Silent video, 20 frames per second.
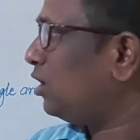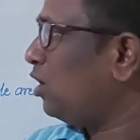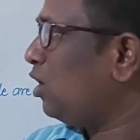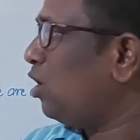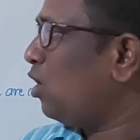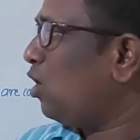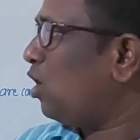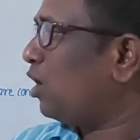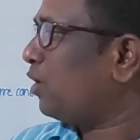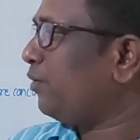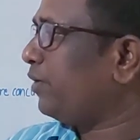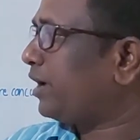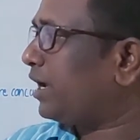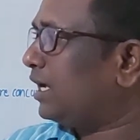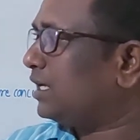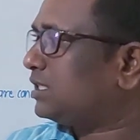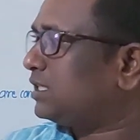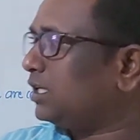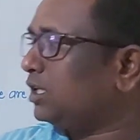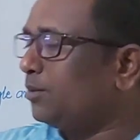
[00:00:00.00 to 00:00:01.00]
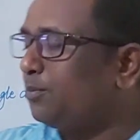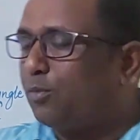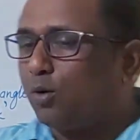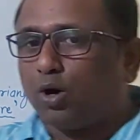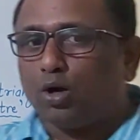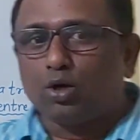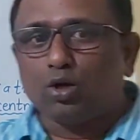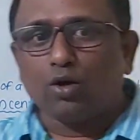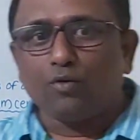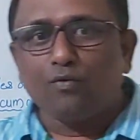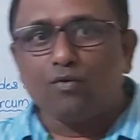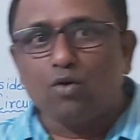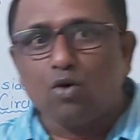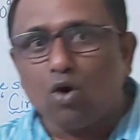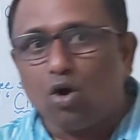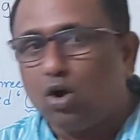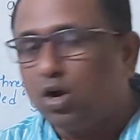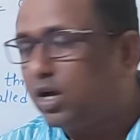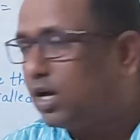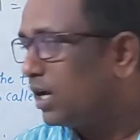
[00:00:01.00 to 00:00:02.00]
or we can say the point of
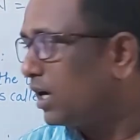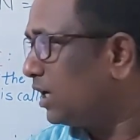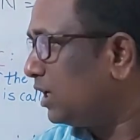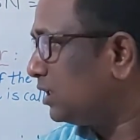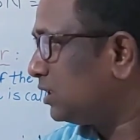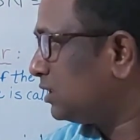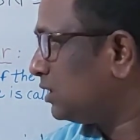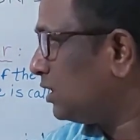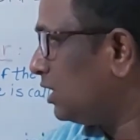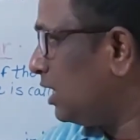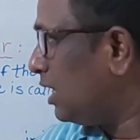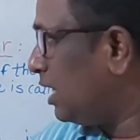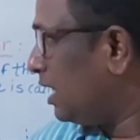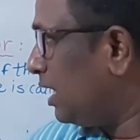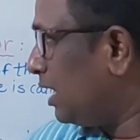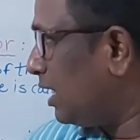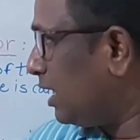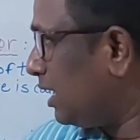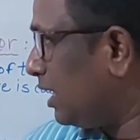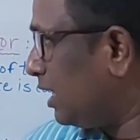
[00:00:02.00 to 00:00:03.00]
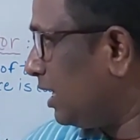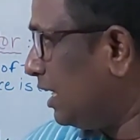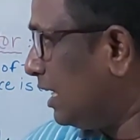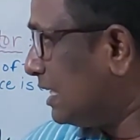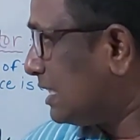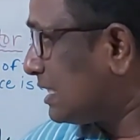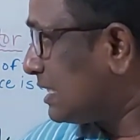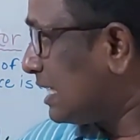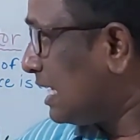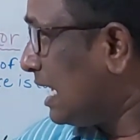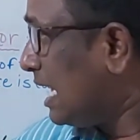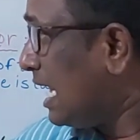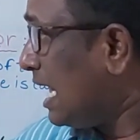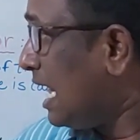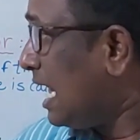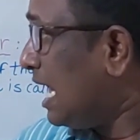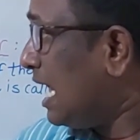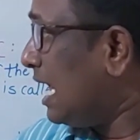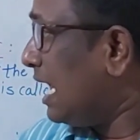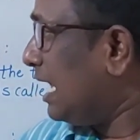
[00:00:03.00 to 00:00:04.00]
concurrence, is
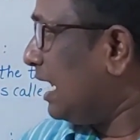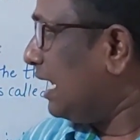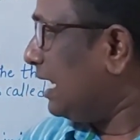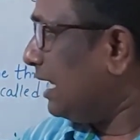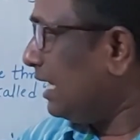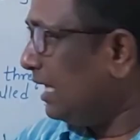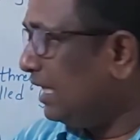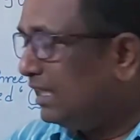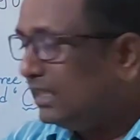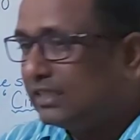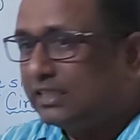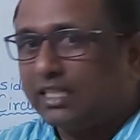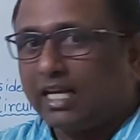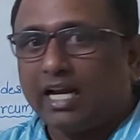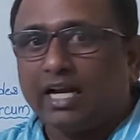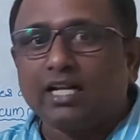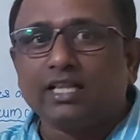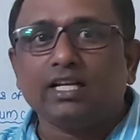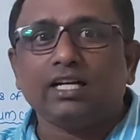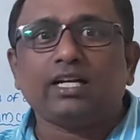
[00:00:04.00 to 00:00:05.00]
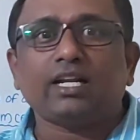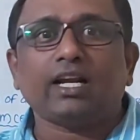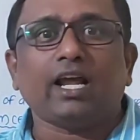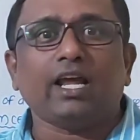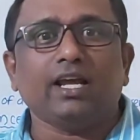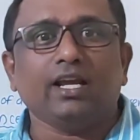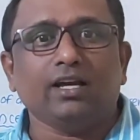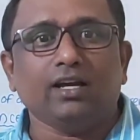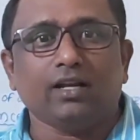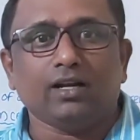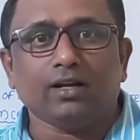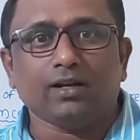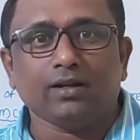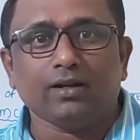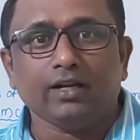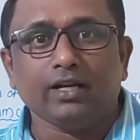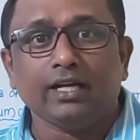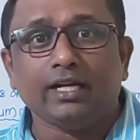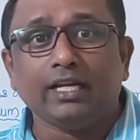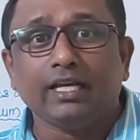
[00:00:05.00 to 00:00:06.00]
inside the triangle.
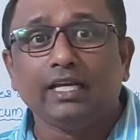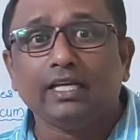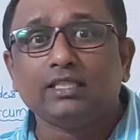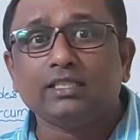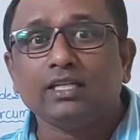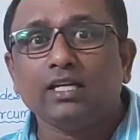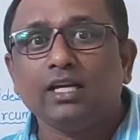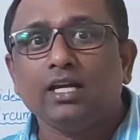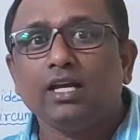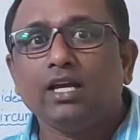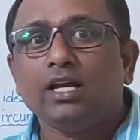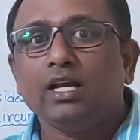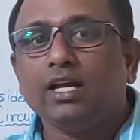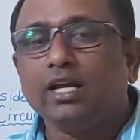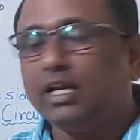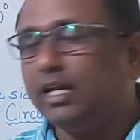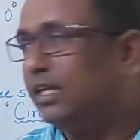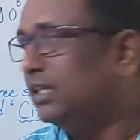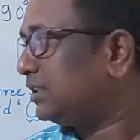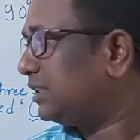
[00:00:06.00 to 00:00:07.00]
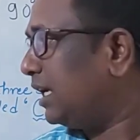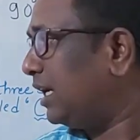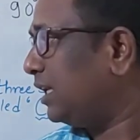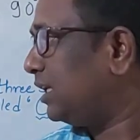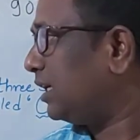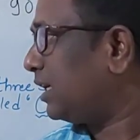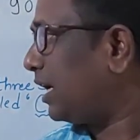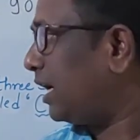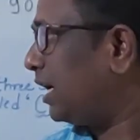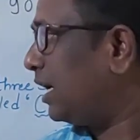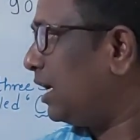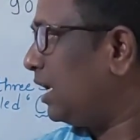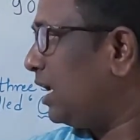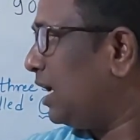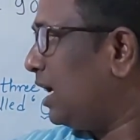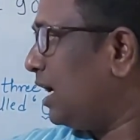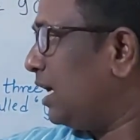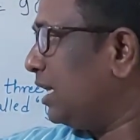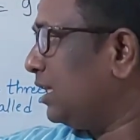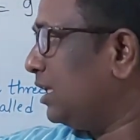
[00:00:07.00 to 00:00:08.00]
It is inside the triangle.
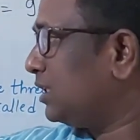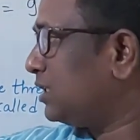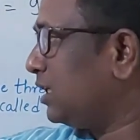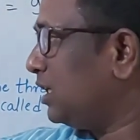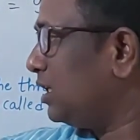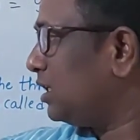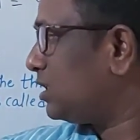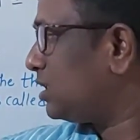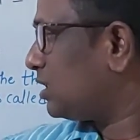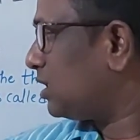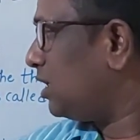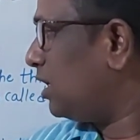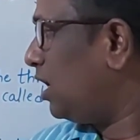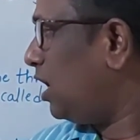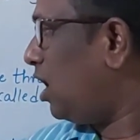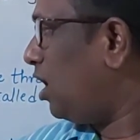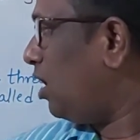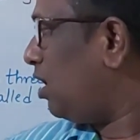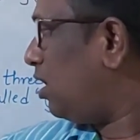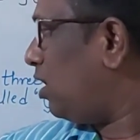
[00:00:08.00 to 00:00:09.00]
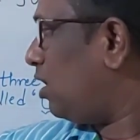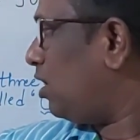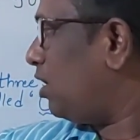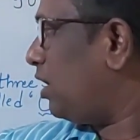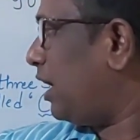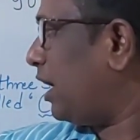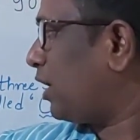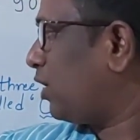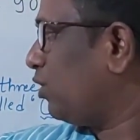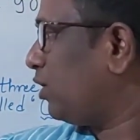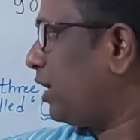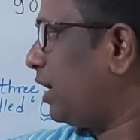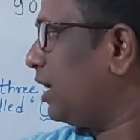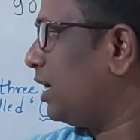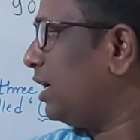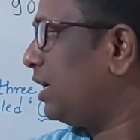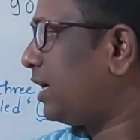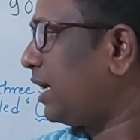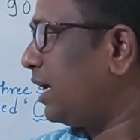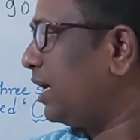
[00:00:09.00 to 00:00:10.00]
This is a acute angle
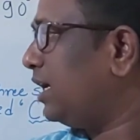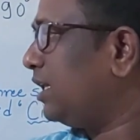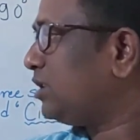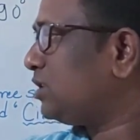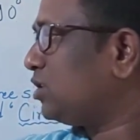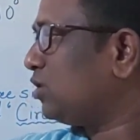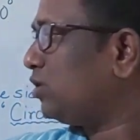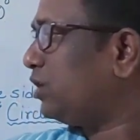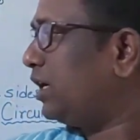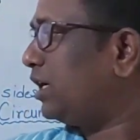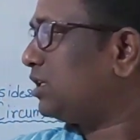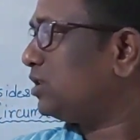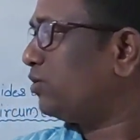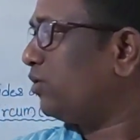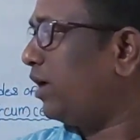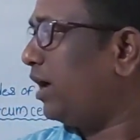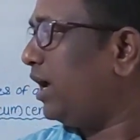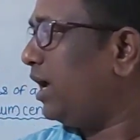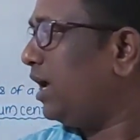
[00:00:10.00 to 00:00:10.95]
triangle, so that's why